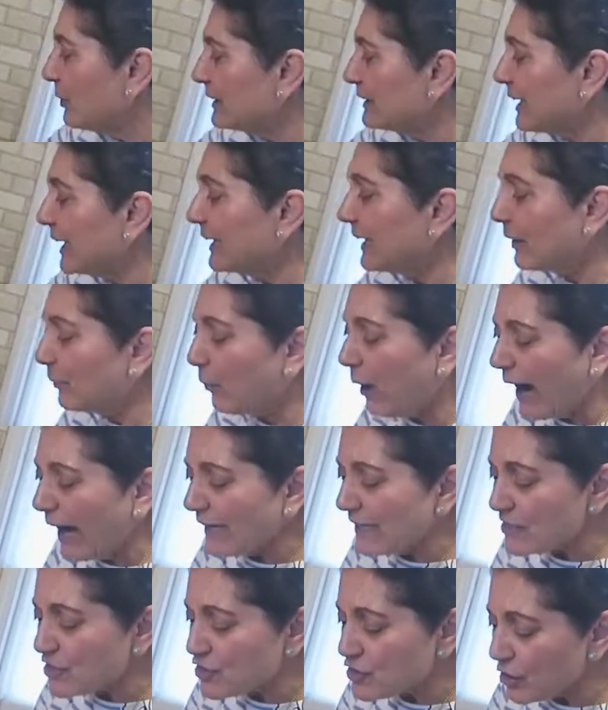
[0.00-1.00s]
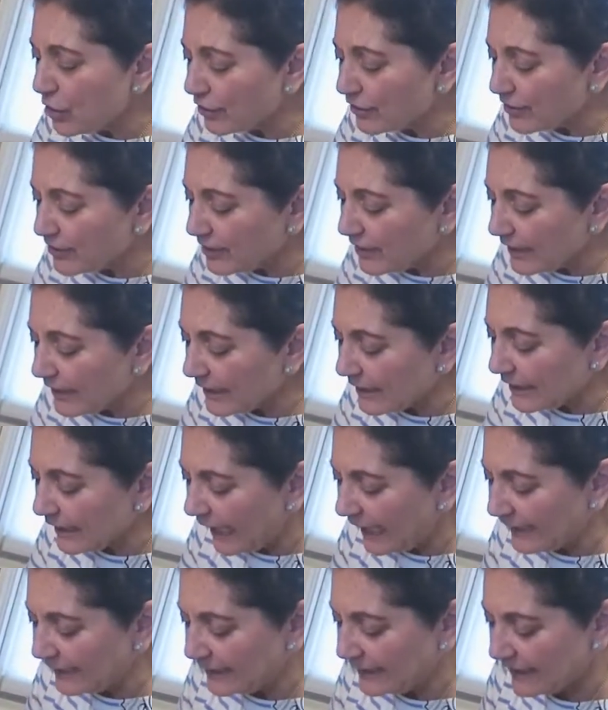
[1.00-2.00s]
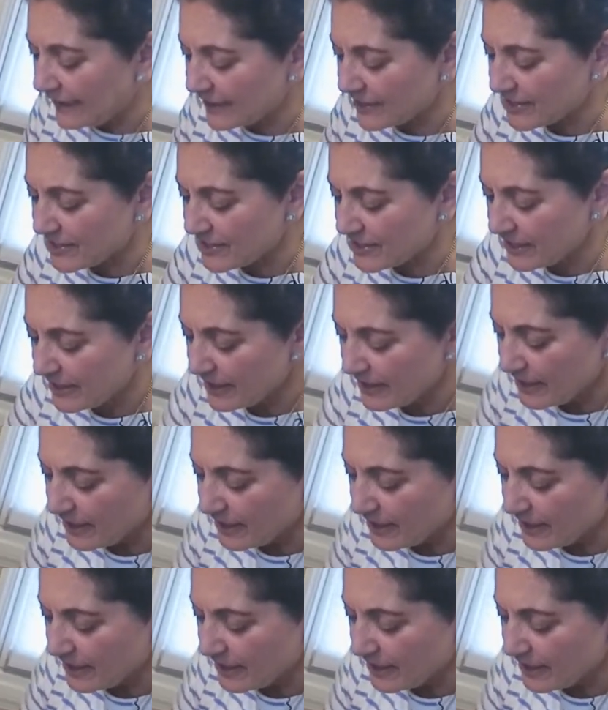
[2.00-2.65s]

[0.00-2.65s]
What the hell? Why is so thick like this?